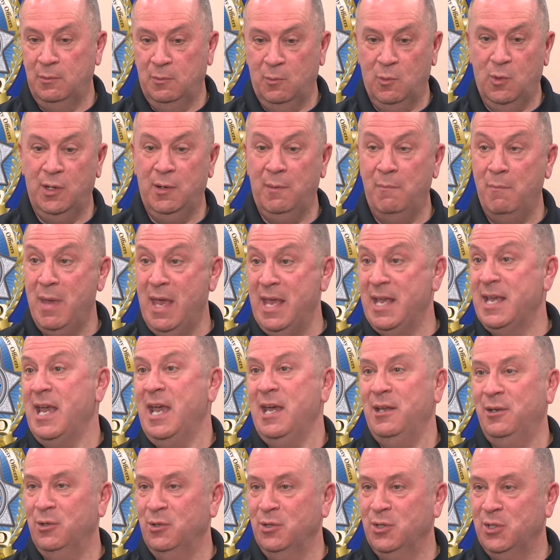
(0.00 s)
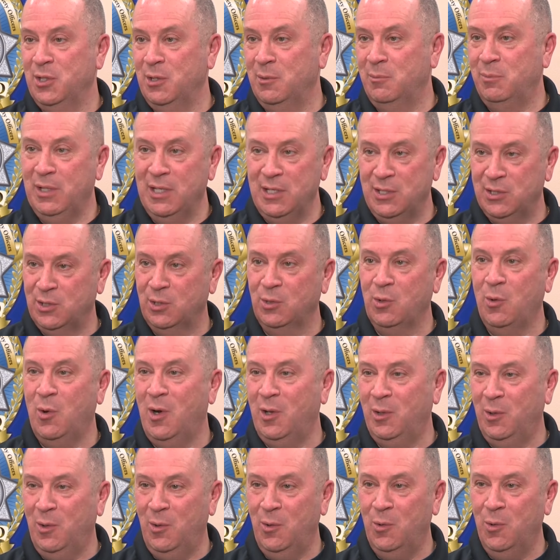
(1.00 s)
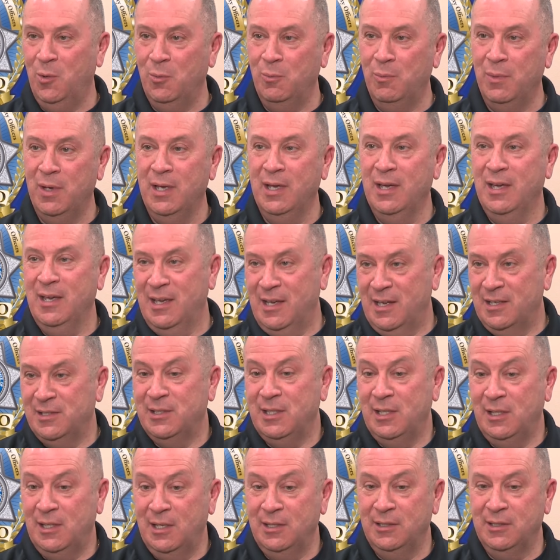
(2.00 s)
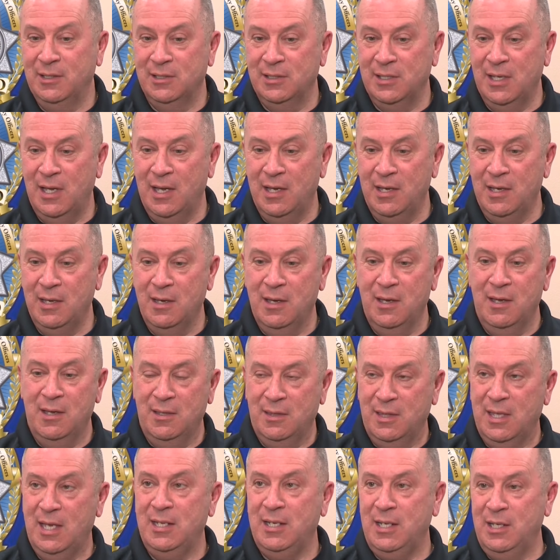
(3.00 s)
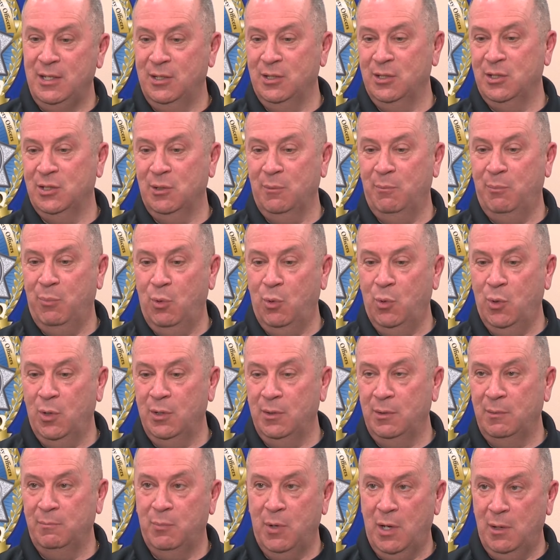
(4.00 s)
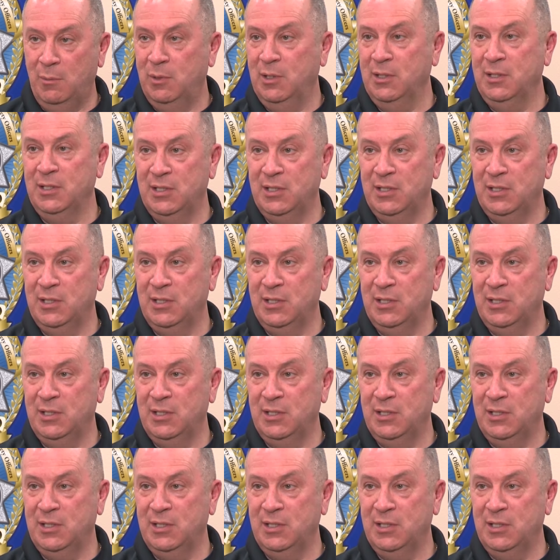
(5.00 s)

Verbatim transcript: to make Henderson a place to call home, as they like to say, they need to support public